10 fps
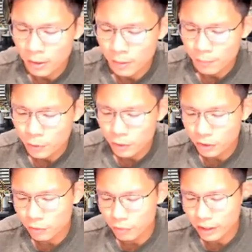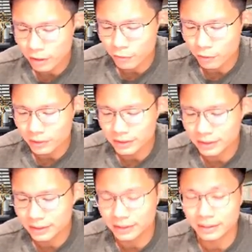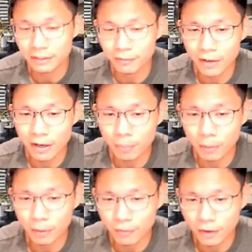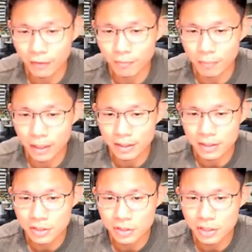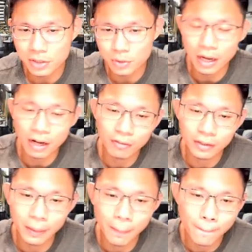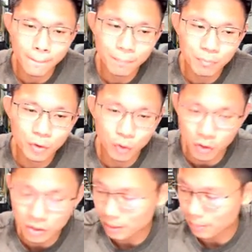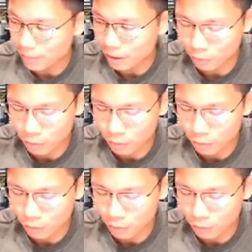You're going to rent out for 65.5 months just to cover the gross amount